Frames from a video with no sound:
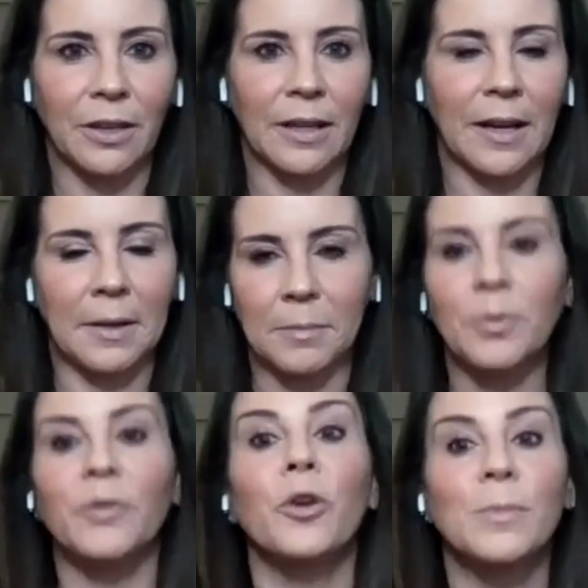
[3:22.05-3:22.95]
And I
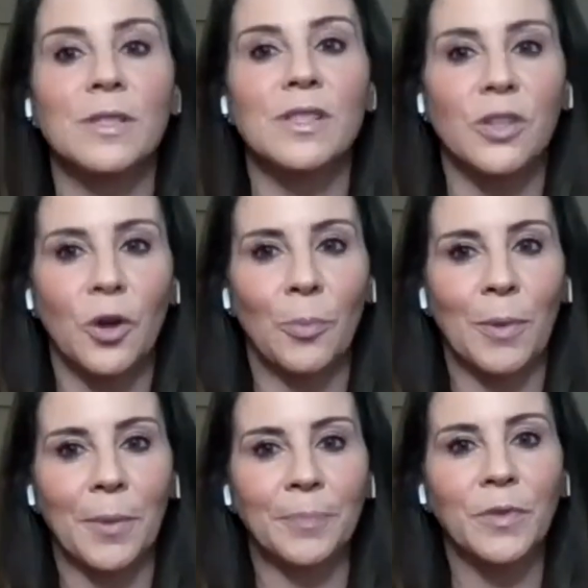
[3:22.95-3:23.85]
performed in
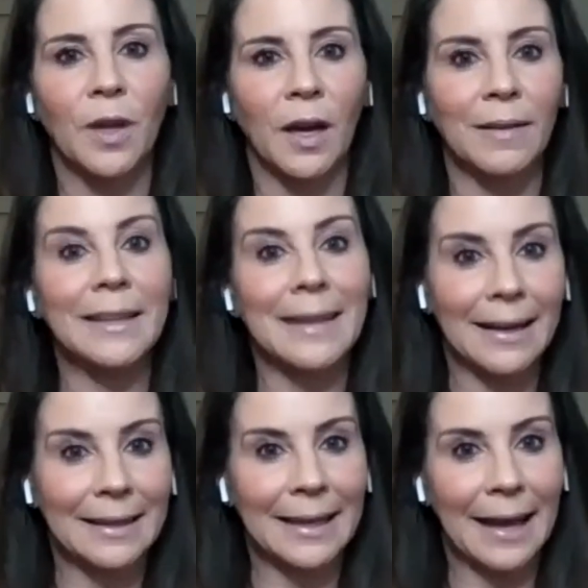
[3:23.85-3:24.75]
Sonoma, like
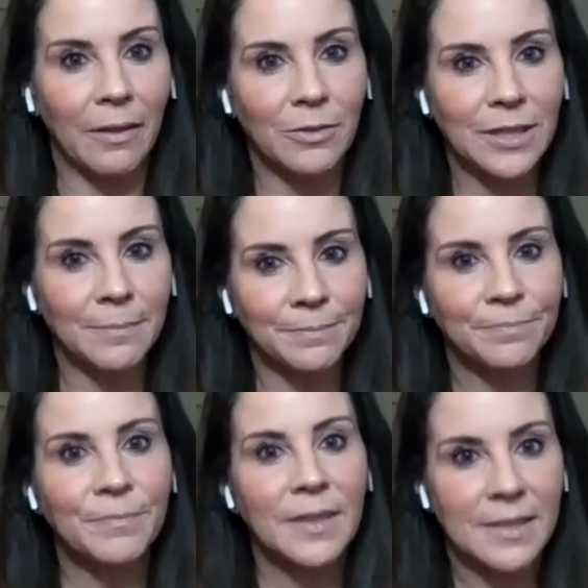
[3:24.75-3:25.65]
Natalie Gallo did,
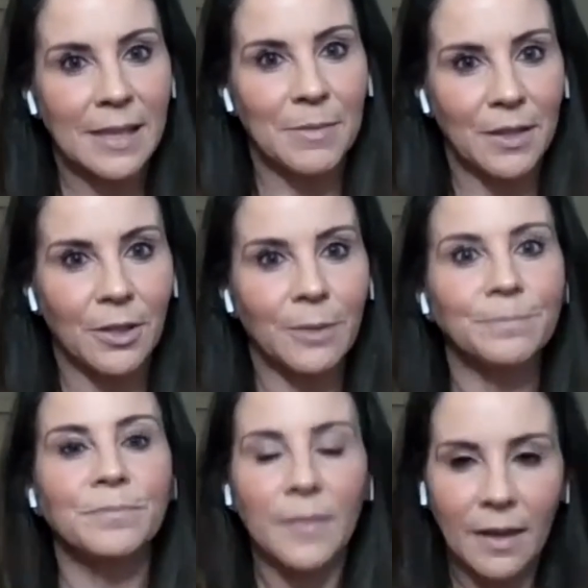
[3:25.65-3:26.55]
Sing Theater.
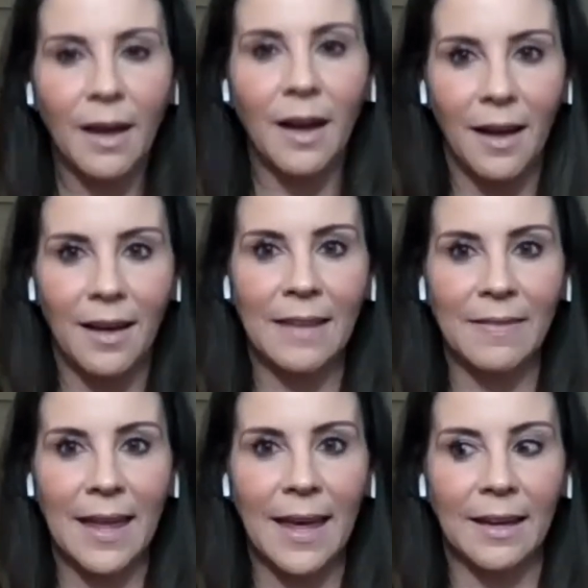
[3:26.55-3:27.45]
And
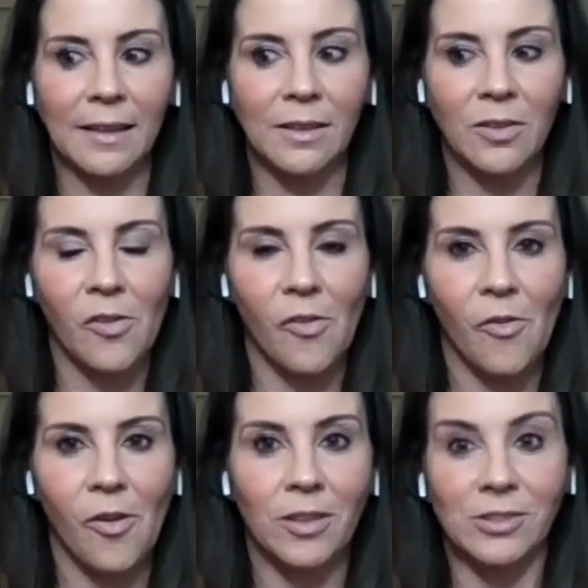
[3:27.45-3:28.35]
then,
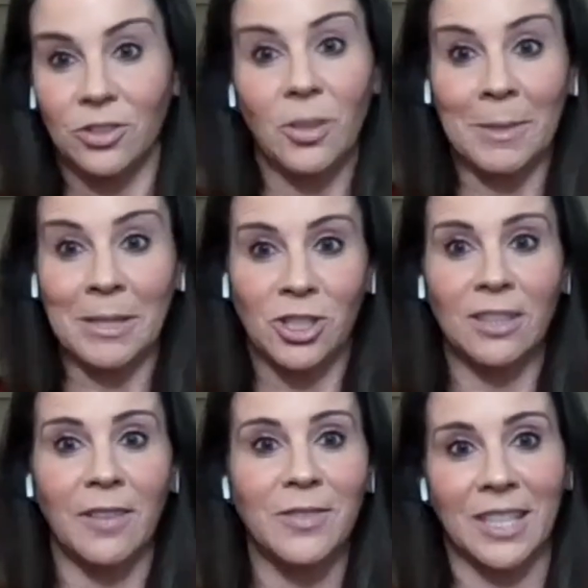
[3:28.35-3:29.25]
I mean, she
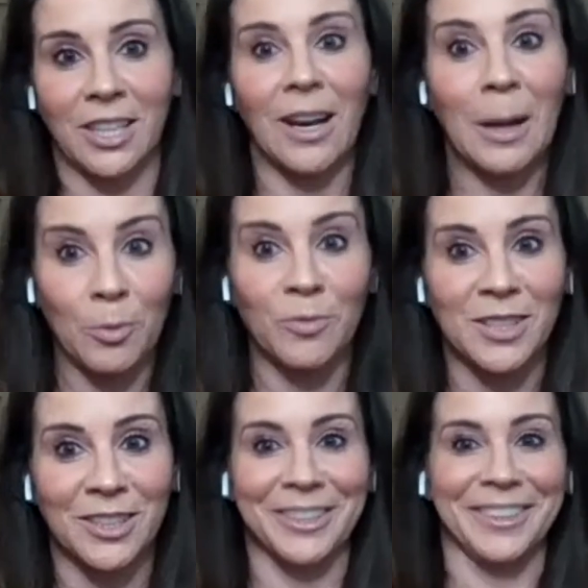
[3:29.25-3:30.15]
loves it here. I moved here.